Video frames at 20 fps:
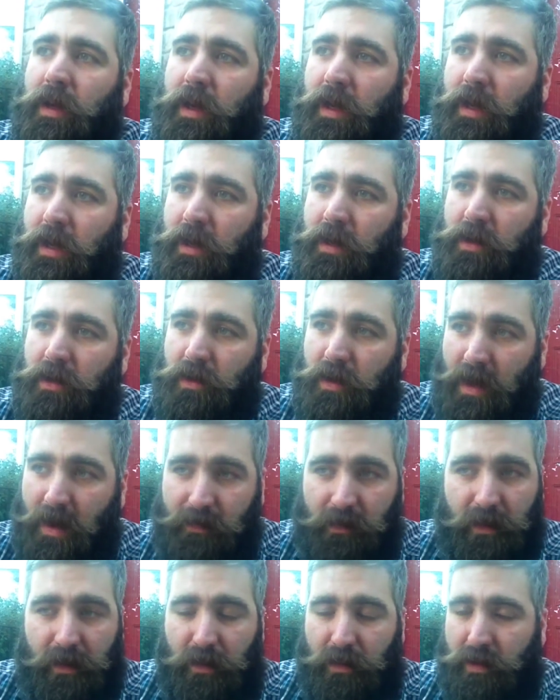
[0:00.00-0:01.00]
and you'd
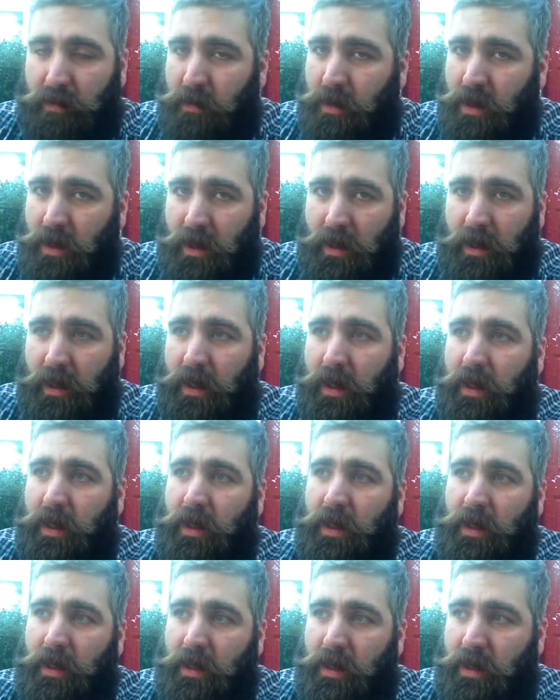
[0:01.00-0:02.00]
have to do some
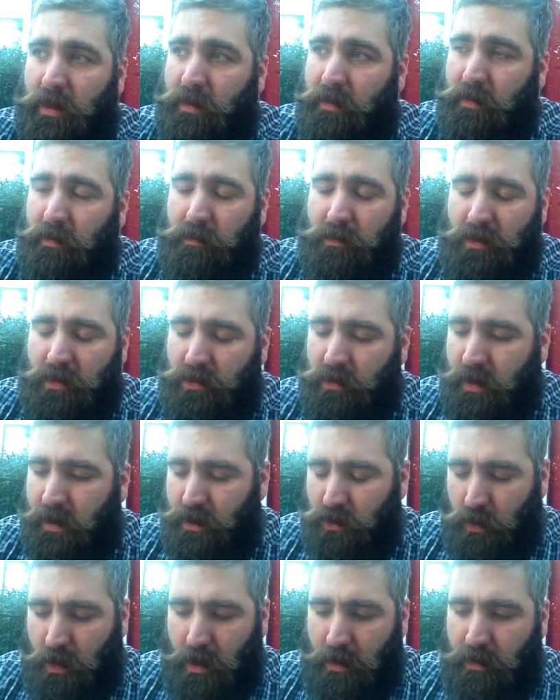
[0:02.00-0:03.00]
cutting and then some
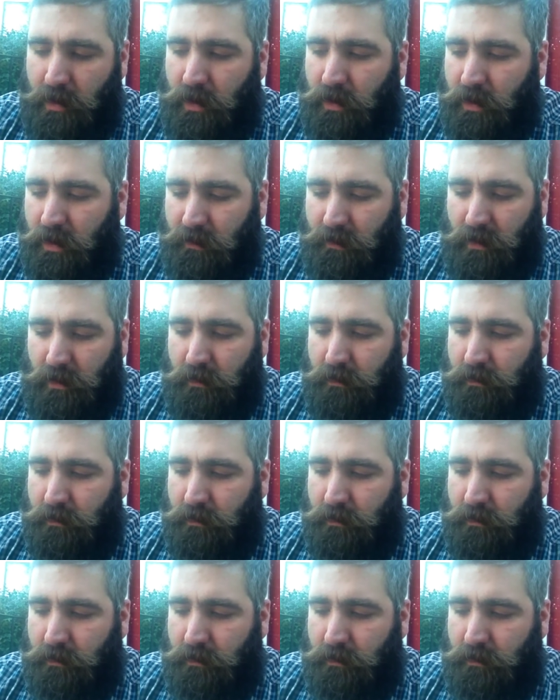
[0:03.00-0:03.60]
strange wiring. You'd have to,